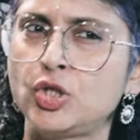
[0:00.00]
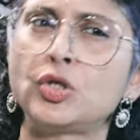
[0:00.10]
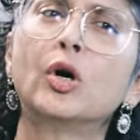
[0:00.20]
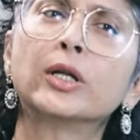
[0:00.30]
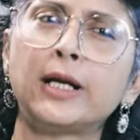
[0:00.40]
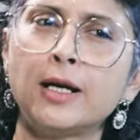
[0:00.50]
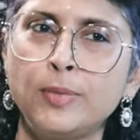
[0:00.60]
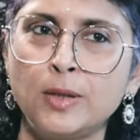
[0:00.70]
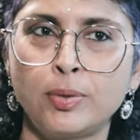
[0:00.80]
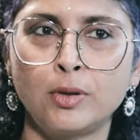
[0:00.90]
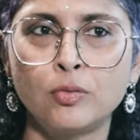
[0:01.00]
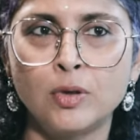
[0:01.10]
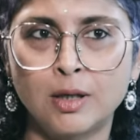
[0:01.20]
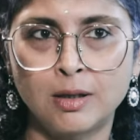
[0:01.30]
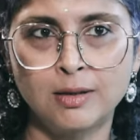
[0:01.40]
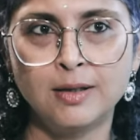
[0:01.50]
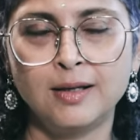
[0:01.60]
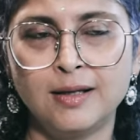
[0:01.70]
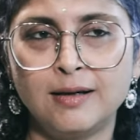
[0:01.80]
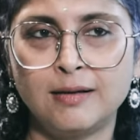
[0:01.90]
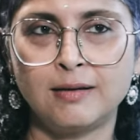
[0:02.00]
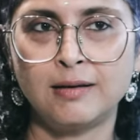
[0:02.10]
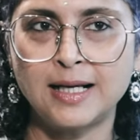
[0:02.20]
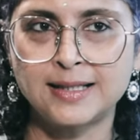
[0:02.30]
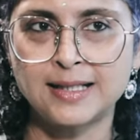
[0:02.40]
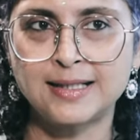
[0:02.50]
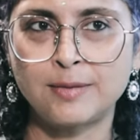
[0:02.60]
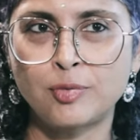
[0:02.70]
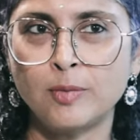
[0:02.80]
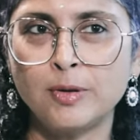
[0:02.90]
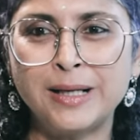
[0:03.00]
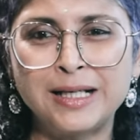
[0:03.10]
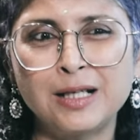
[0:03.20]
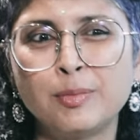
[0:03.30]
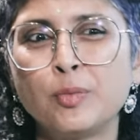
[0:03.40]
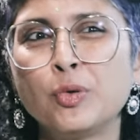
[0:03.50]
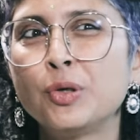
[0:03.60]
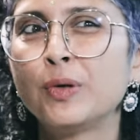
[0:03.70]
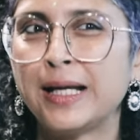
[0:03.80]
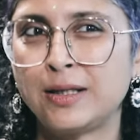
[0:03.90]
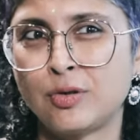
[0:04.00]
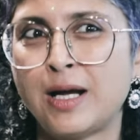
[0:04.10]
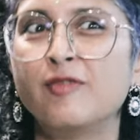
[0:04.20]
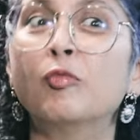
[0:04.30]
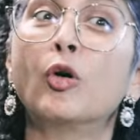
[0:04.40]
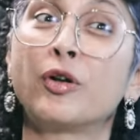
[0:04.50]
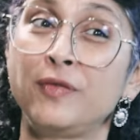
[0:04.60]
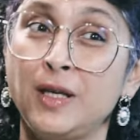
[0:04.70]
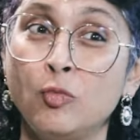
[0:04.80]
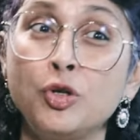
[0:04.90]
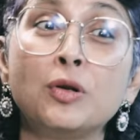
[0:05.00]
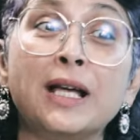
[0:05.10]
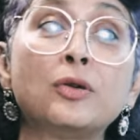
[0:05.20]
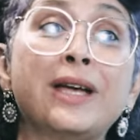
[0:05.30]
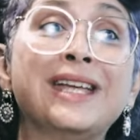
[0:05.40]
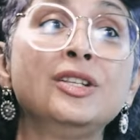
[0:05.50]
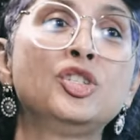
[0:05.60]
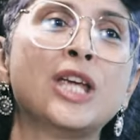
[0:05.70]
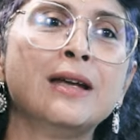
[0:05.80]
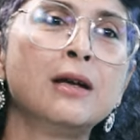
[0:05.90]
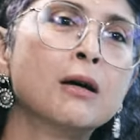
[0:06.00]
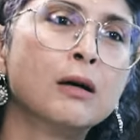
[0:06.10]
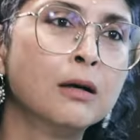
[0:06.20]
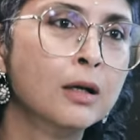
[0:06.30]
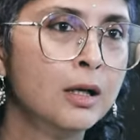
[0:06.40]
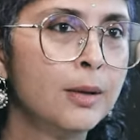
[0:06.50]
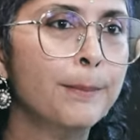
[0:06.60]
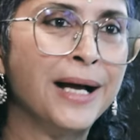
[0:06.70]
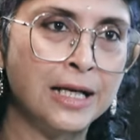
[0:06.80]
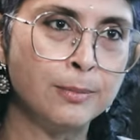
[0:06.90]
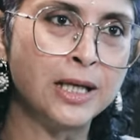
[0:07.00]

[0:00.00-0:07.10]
Sure, there are people who are, as I said, problematic, but would you like to have more of them? Would you like to engender bad